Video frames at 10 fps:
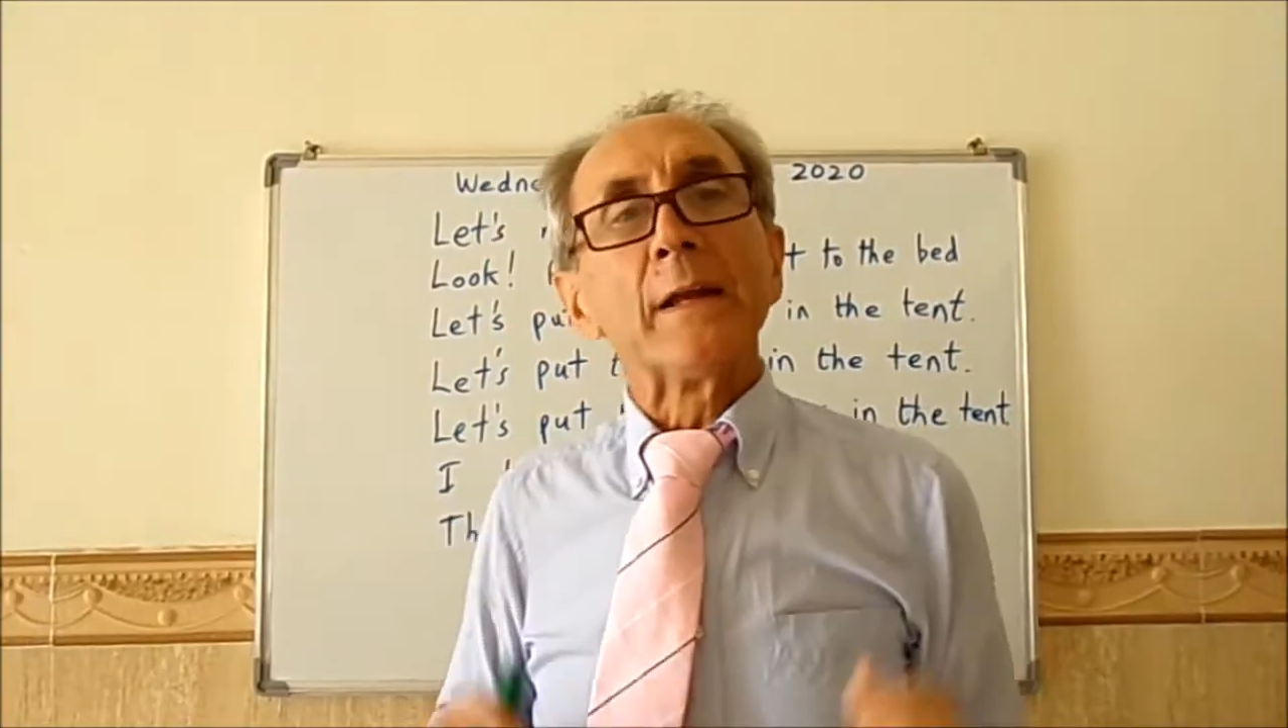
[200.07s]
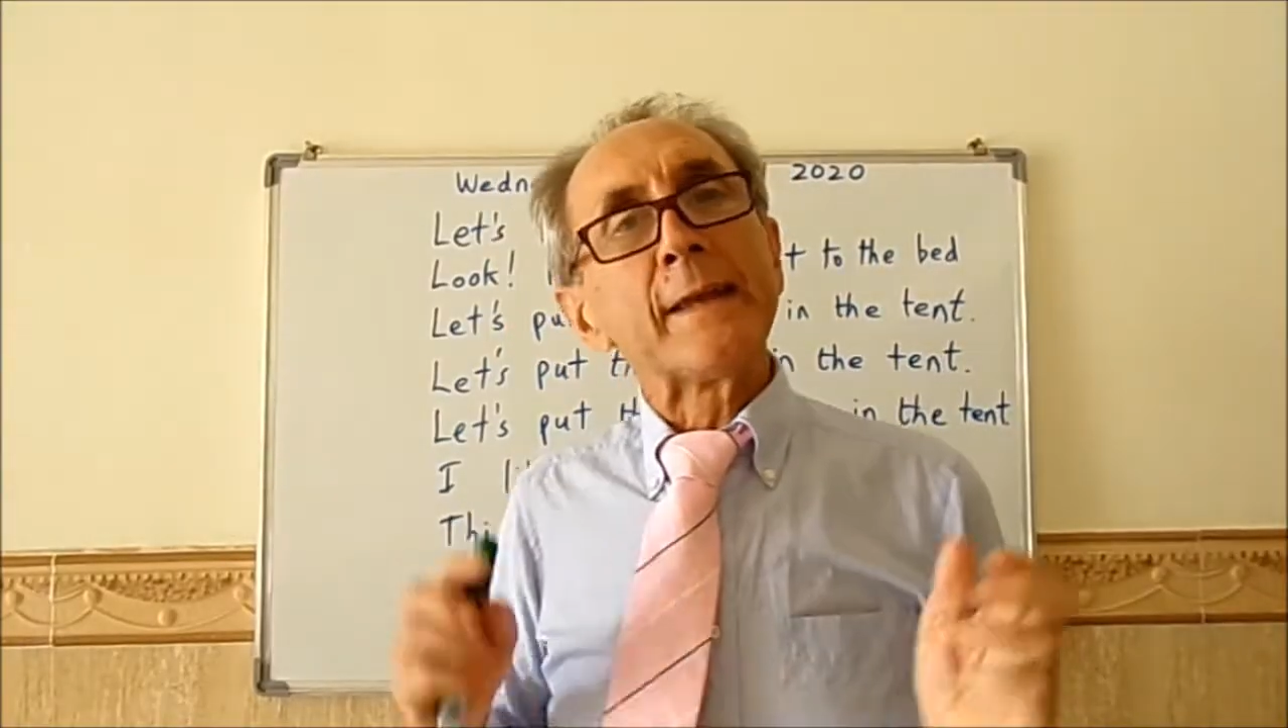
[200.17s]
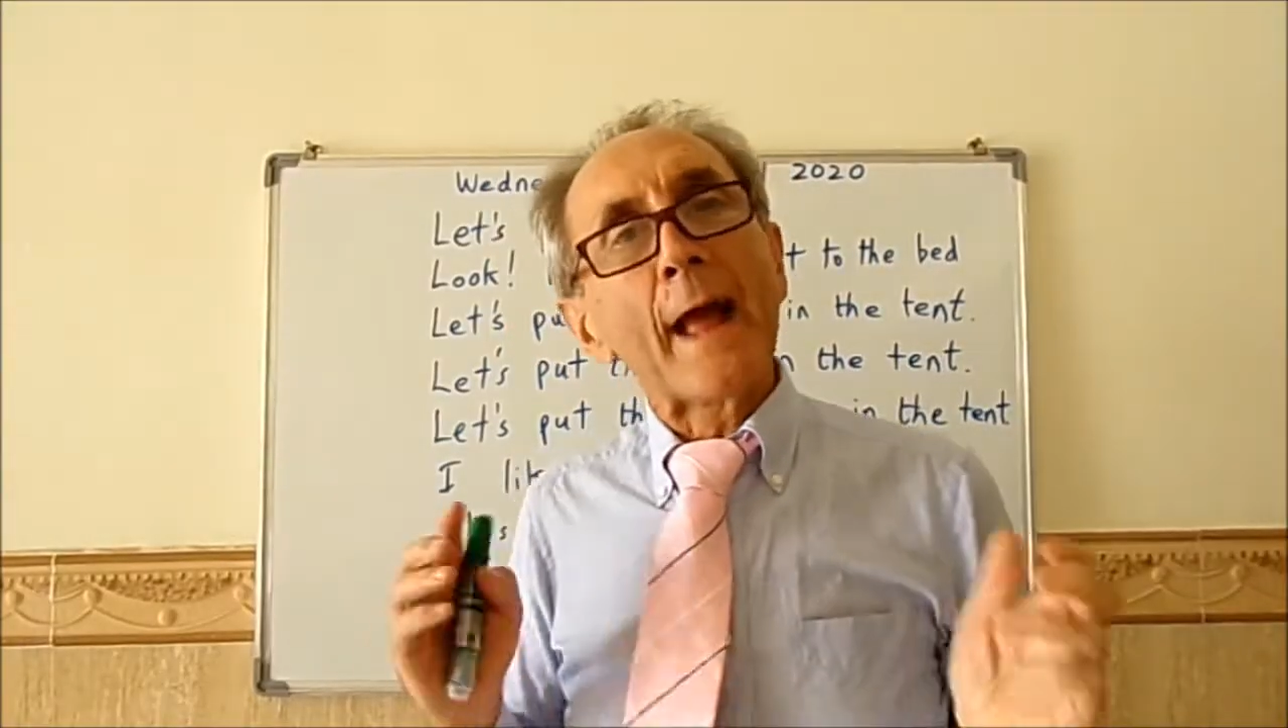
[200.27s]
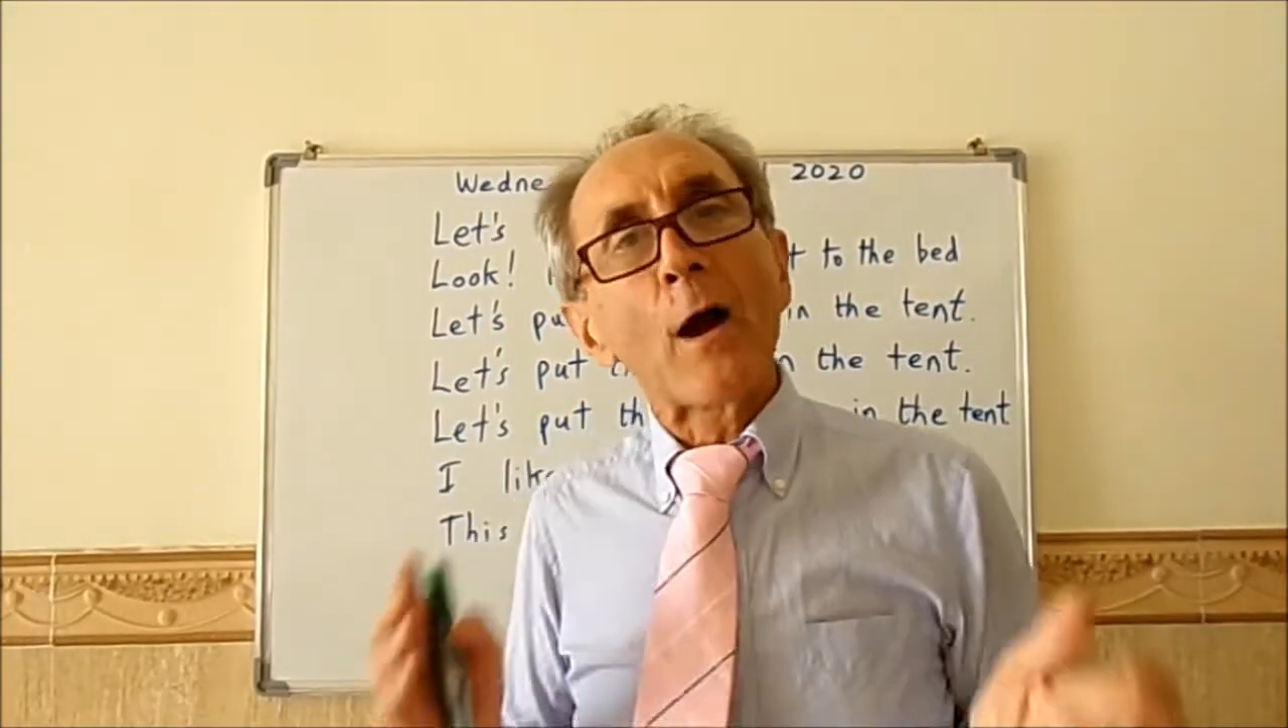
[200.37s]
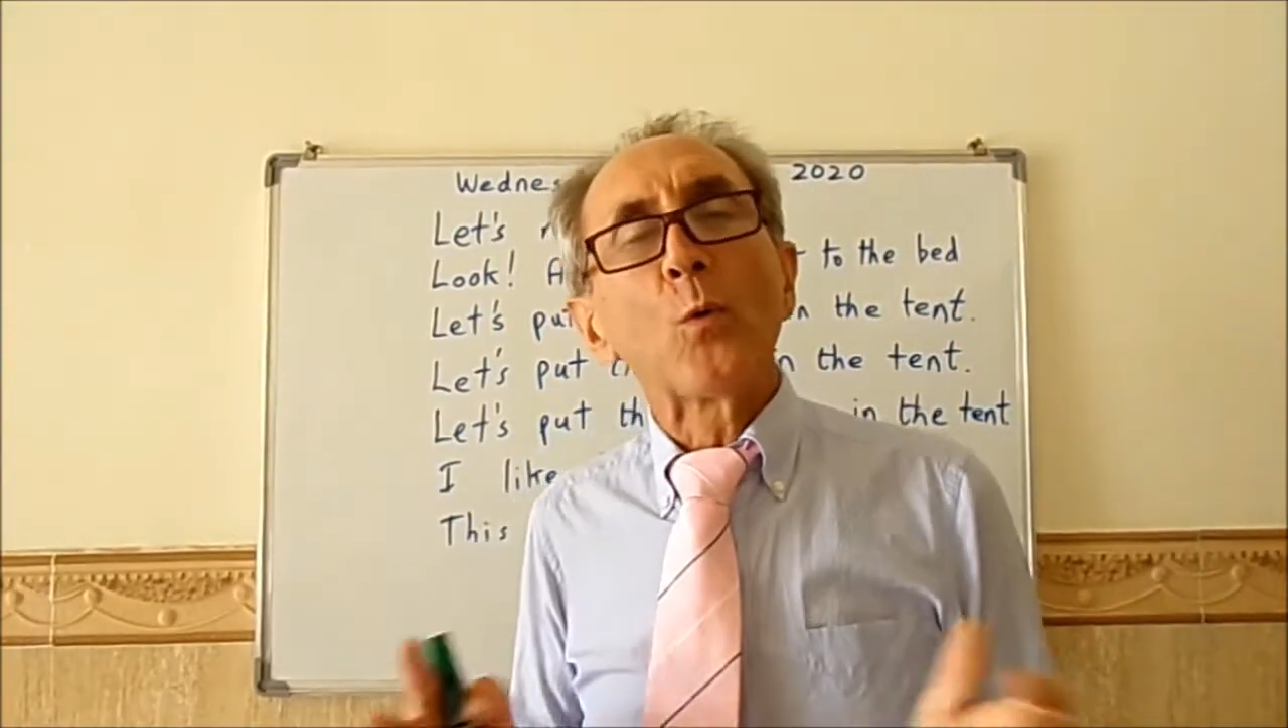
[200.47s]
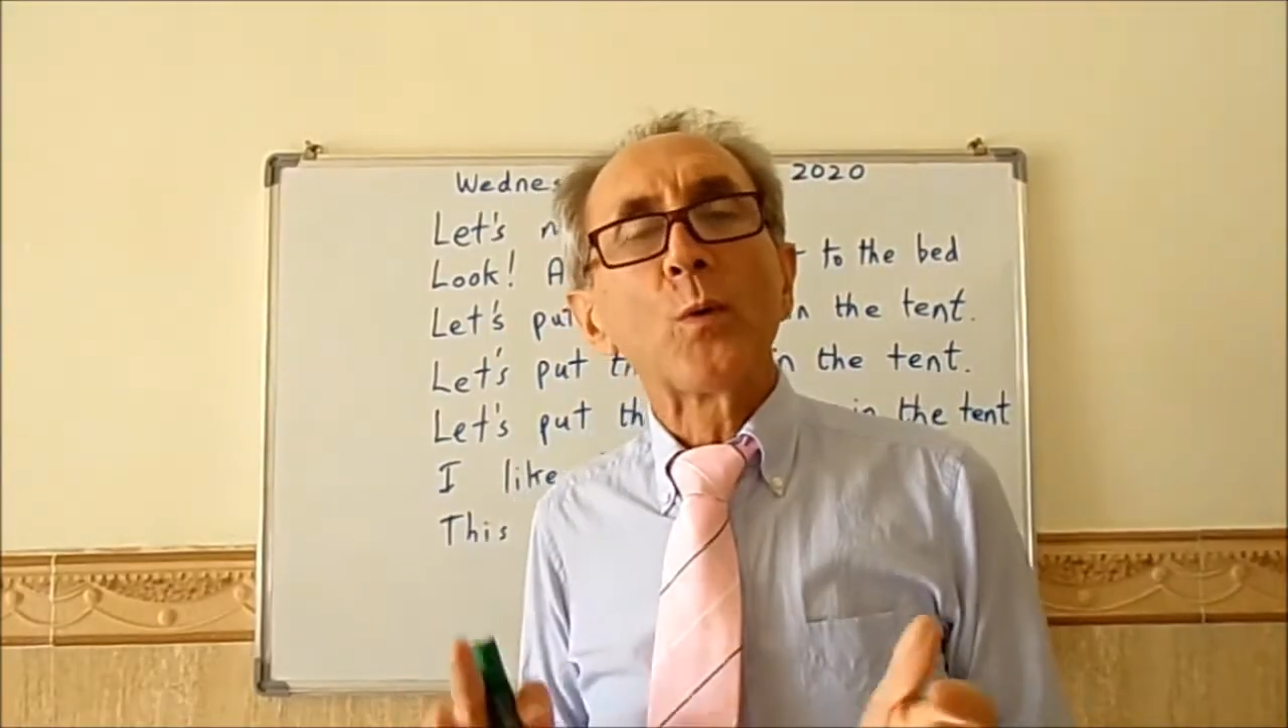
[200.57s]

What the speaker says: now